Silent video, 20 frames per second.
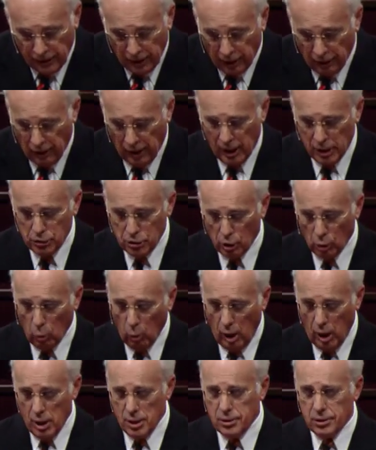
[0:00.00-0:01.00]
Their
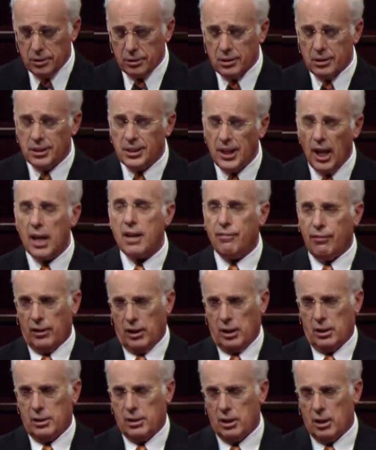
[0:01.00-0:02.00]
answer was
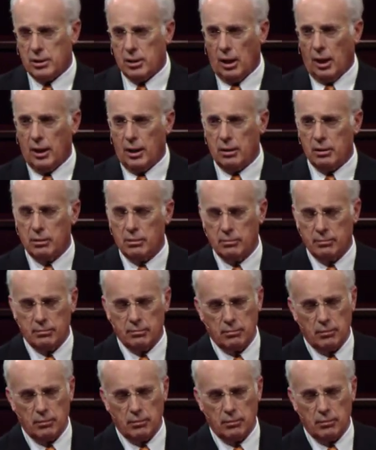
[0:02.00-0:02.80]
David's, as I